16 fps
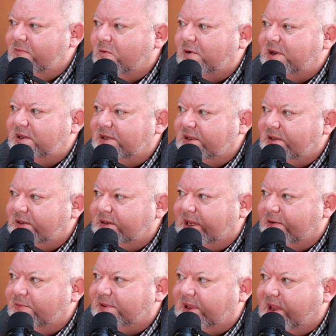wanted to
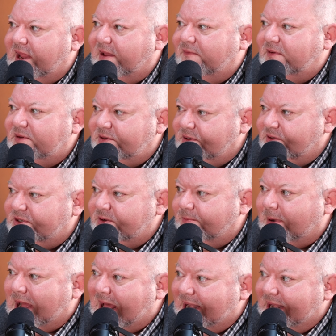get with Kevin to, to
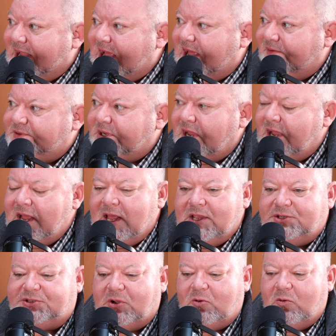buy knives.
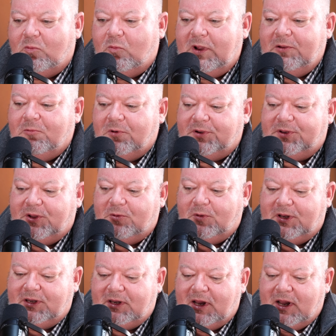So, we were
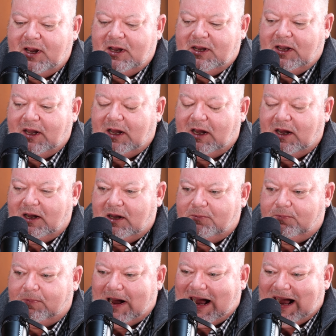doing, uh,
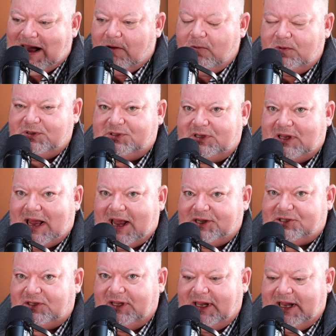I was
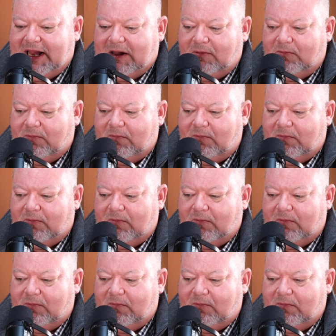actually,